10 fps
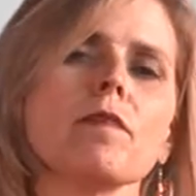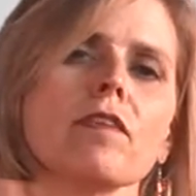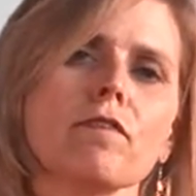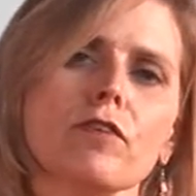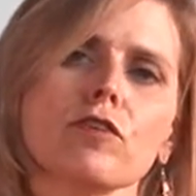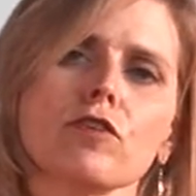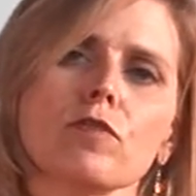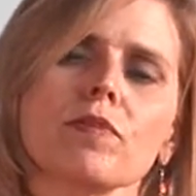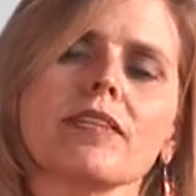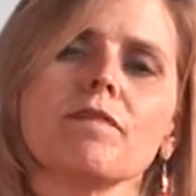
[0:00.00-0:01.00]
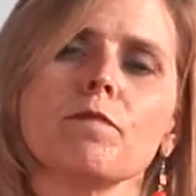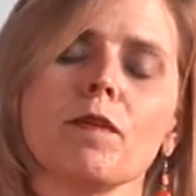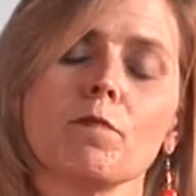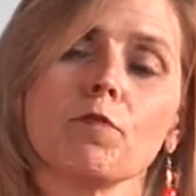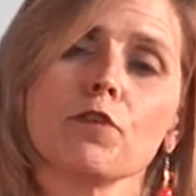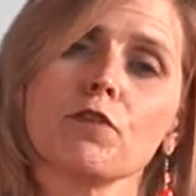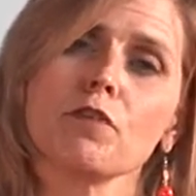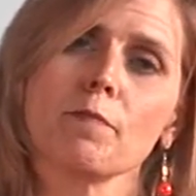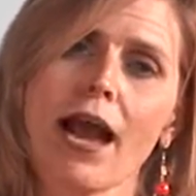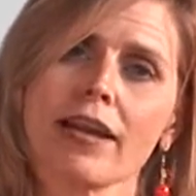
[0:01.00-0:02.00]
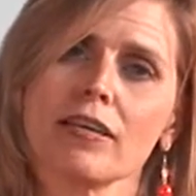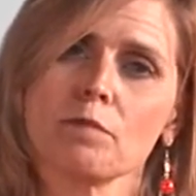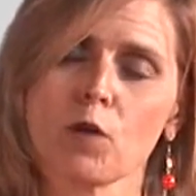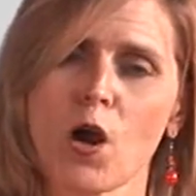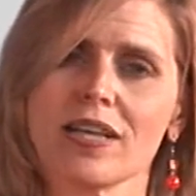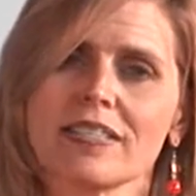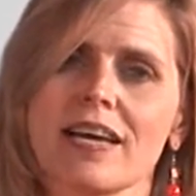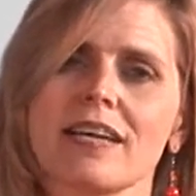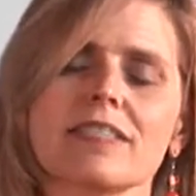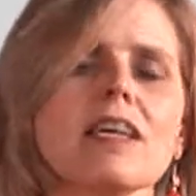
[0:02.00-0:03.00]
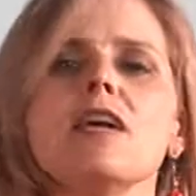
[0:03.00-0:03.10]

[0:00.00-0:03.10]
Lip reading: but in the future it'll really improve the back-end process,